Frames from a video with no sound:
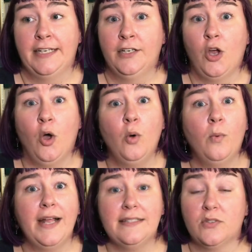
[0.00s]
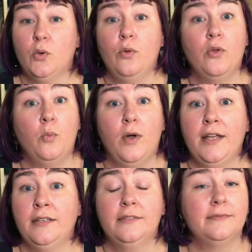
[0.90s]
an all-white school, the
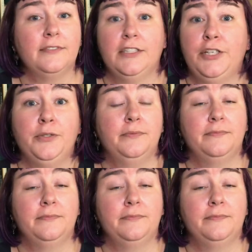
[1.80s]
one, you know,